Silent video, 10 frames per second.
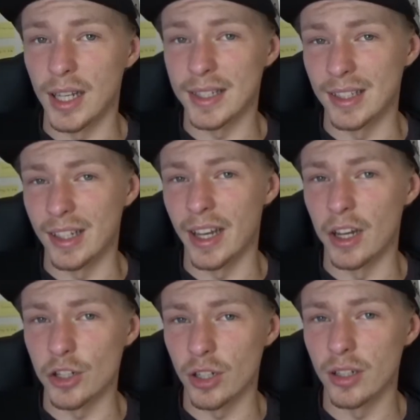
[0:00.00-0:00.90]
getting
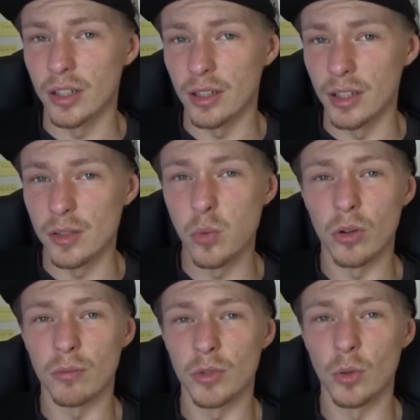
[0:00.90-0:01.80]
occasionally is
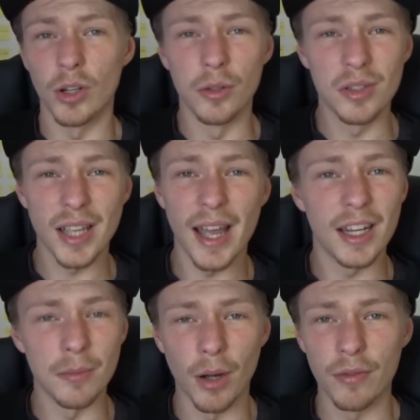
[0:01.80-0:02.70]
what do I use to
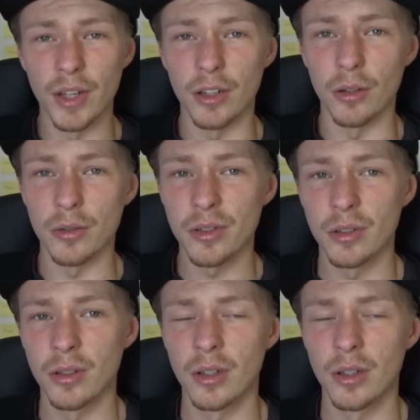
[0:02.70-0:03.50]
edit my videos.